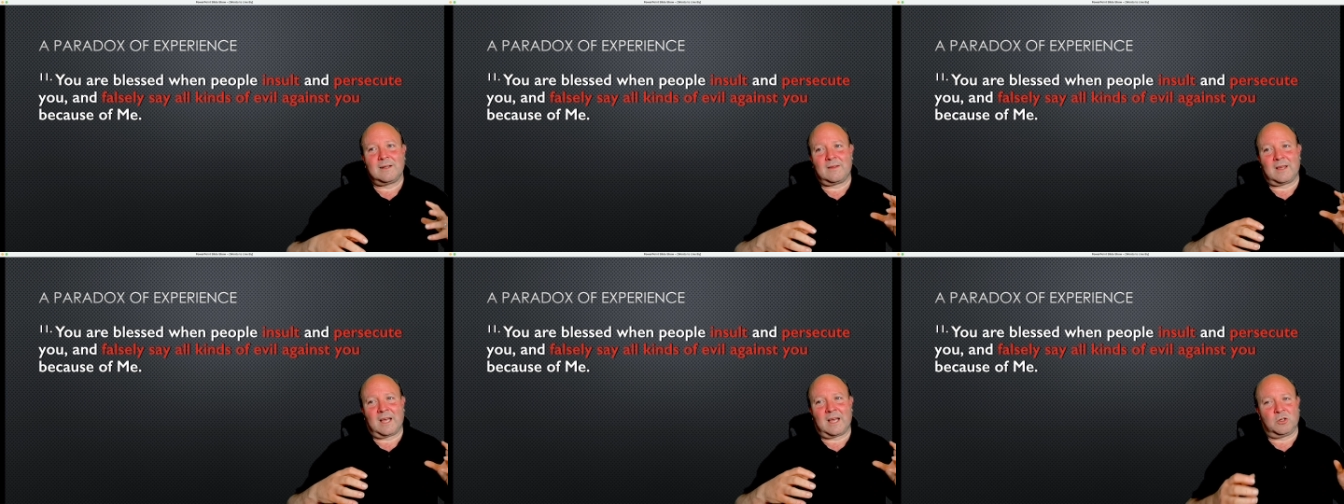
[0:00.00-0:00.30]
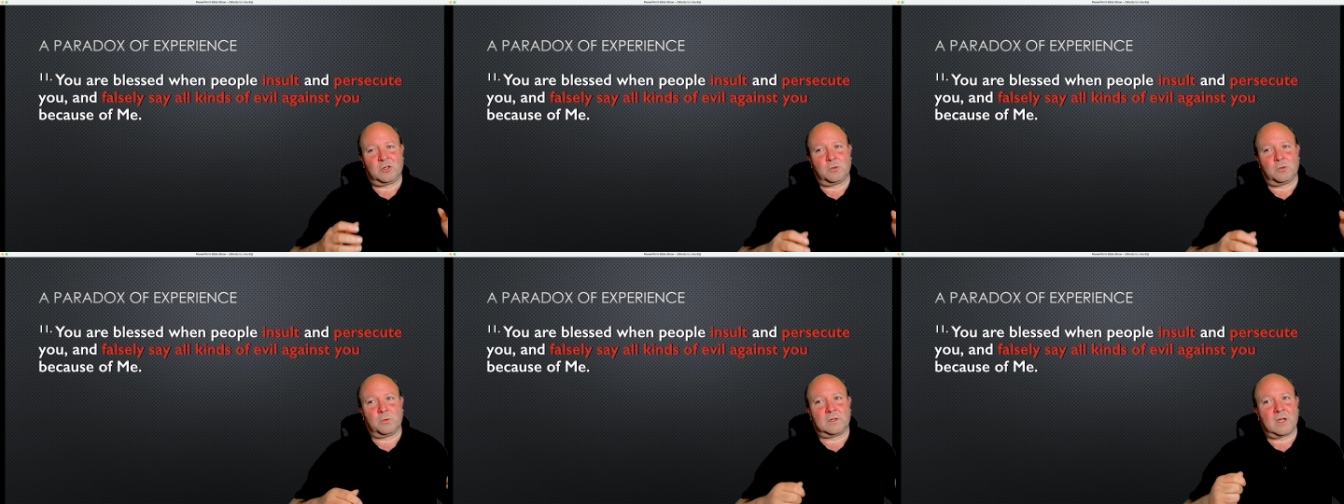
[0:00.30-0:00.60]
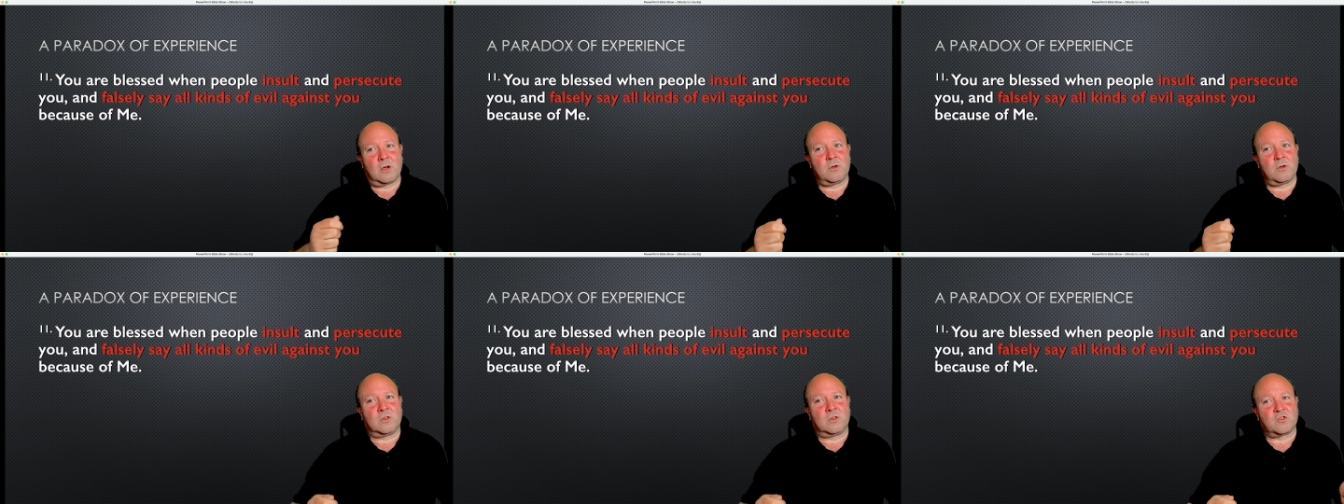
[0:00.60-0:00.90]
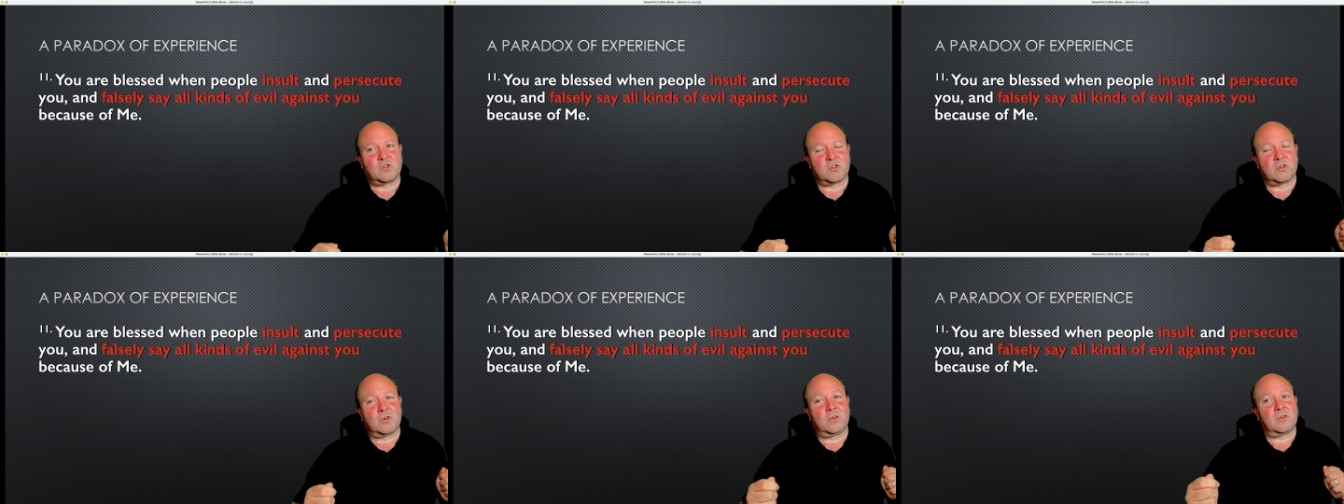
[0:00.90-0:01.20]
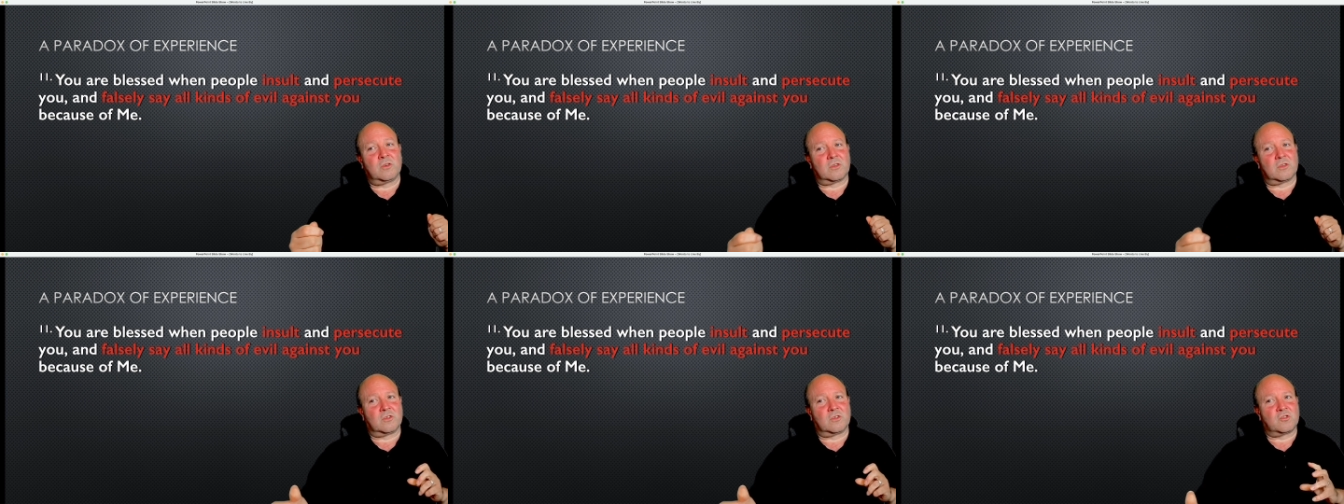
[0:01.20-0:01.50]
and you will know the
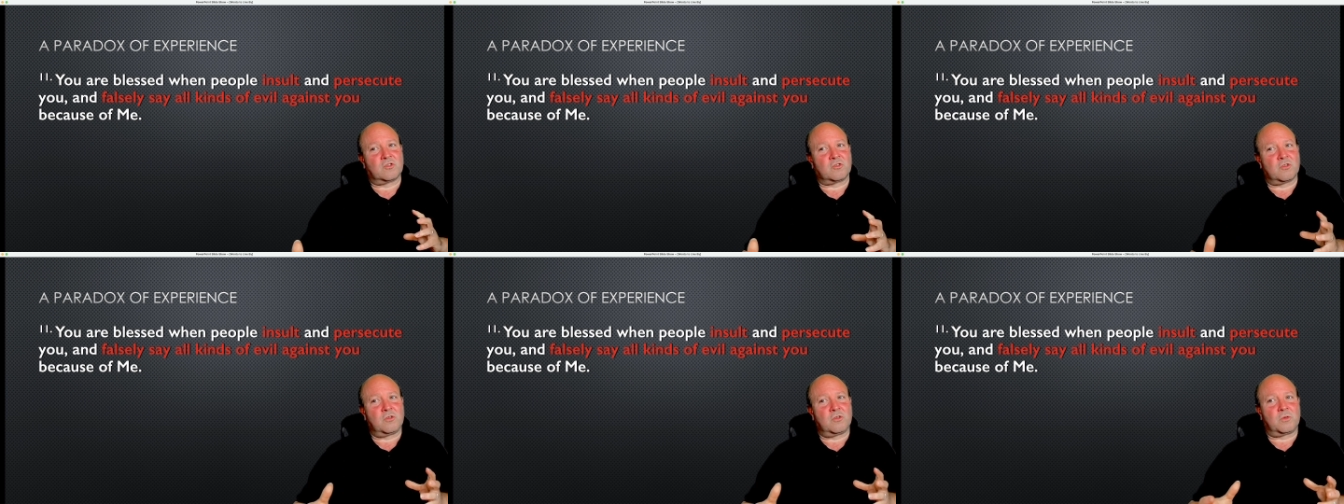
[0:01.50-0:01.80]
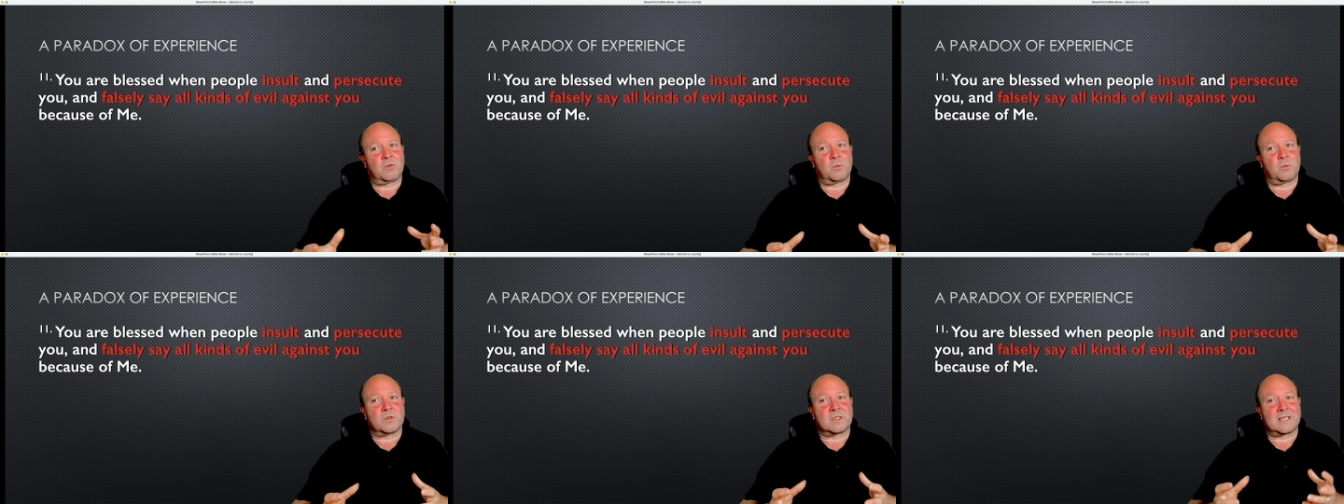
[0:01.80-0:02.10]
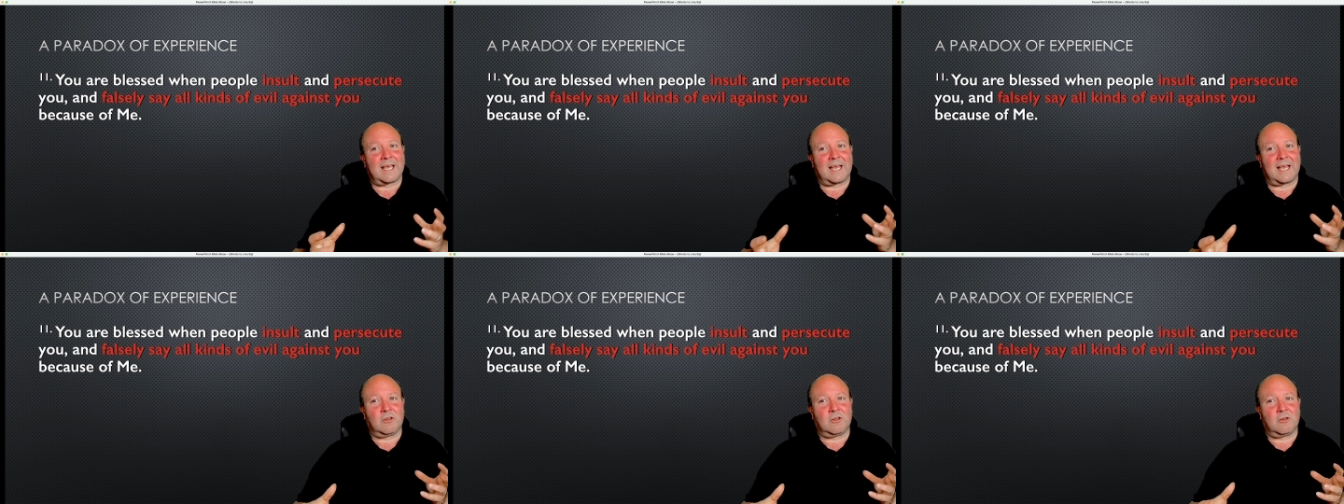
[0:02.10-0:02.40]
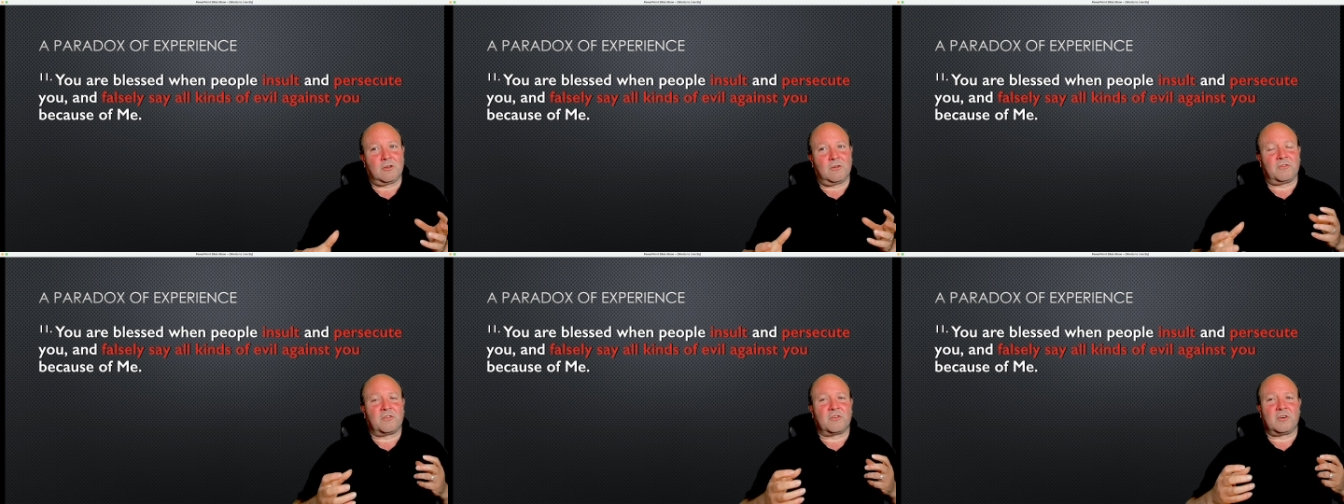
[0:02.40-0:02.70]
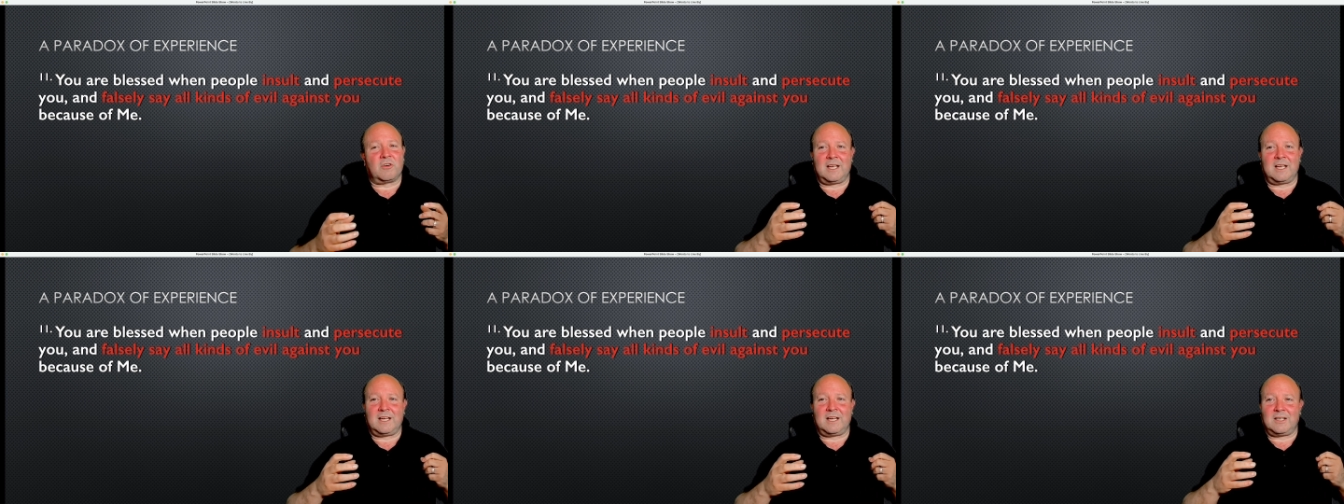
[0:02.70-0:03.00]
truth, and truth will set you
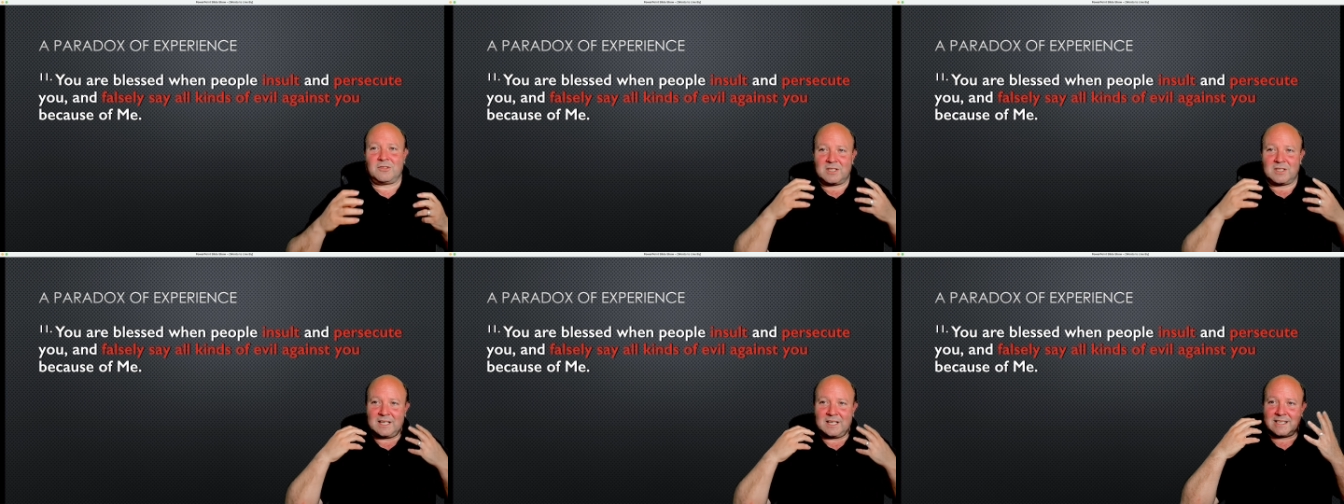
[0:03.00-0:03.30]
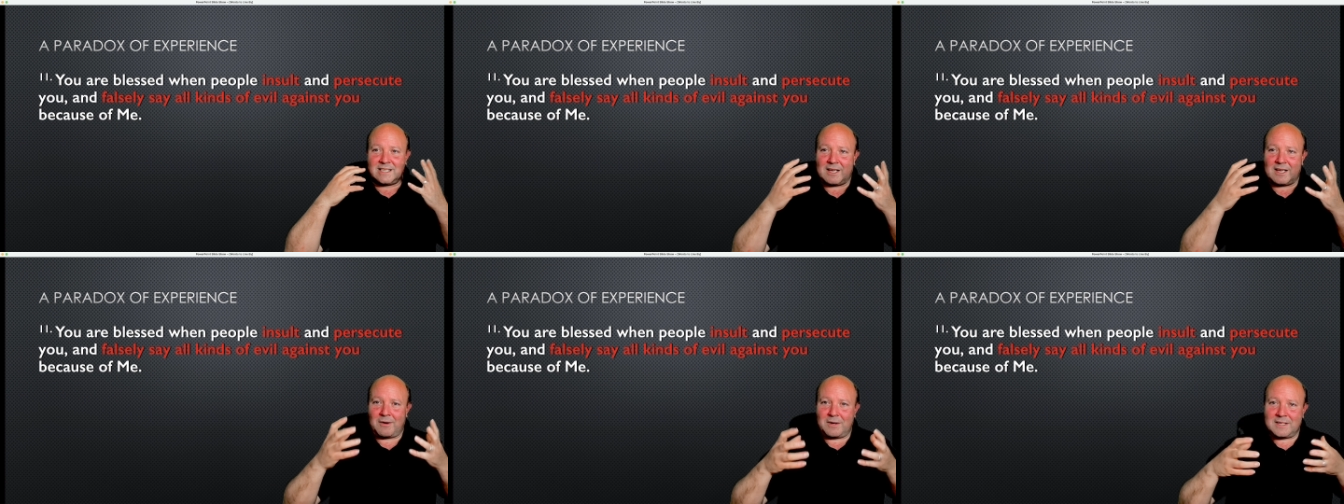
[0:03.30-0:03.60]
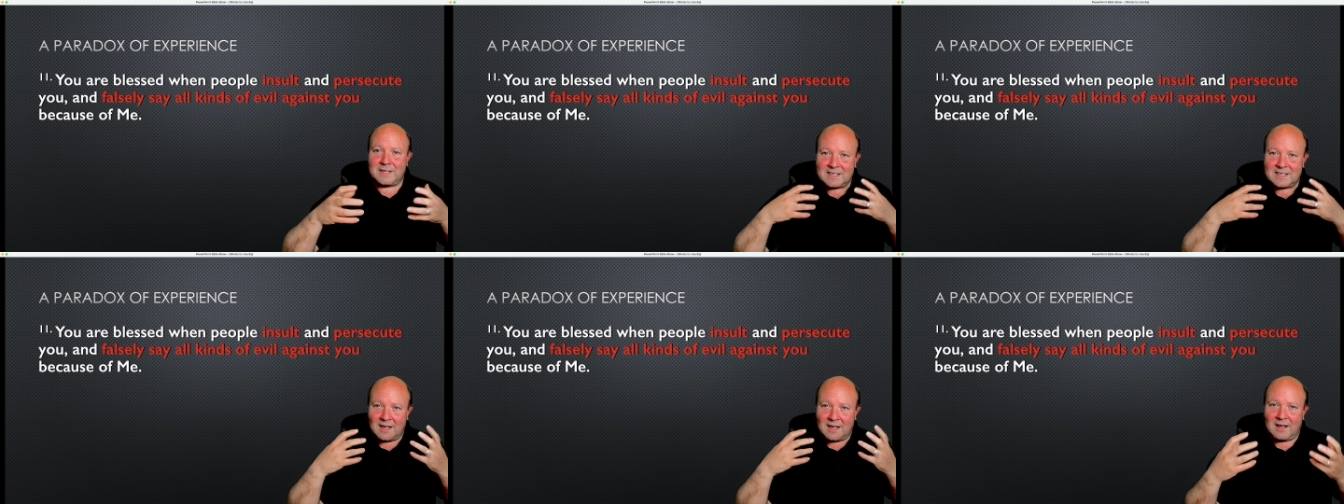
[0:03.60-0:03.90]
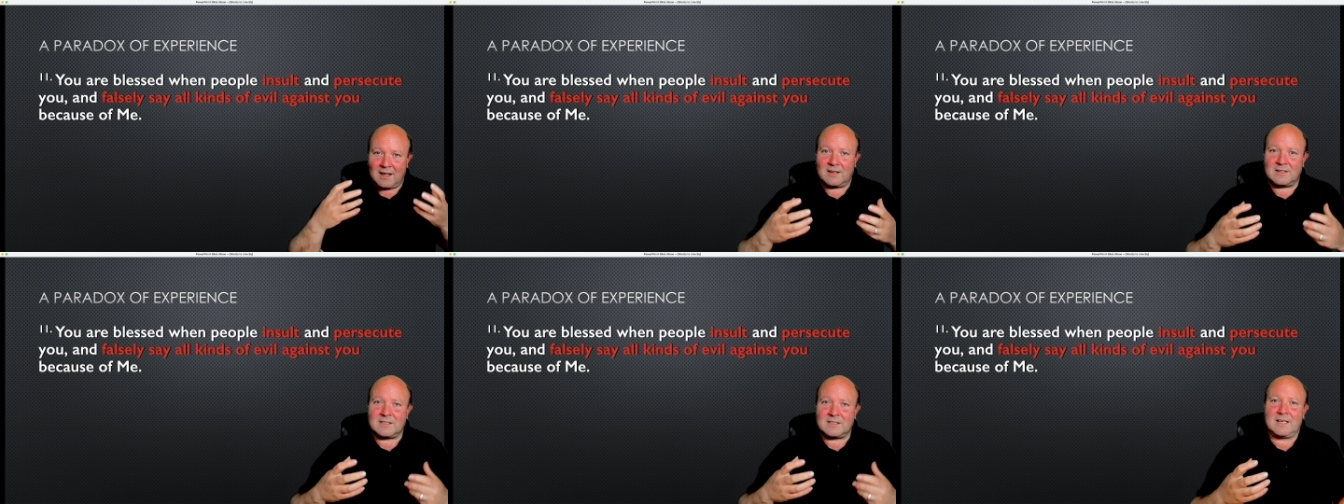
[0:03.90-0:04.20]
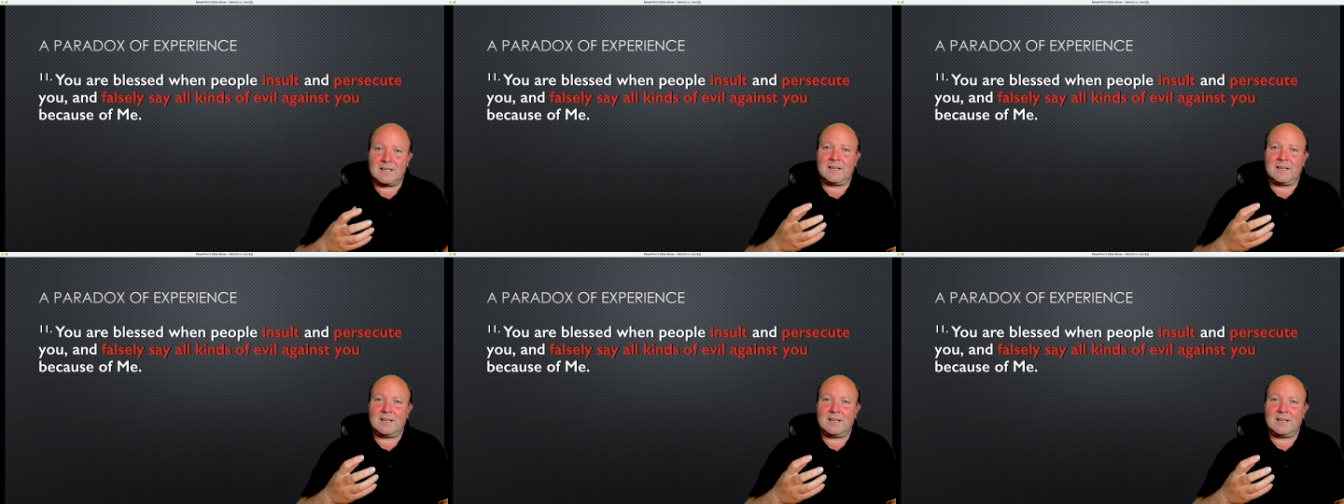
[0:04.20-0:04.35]
free. You see, that's how it starts.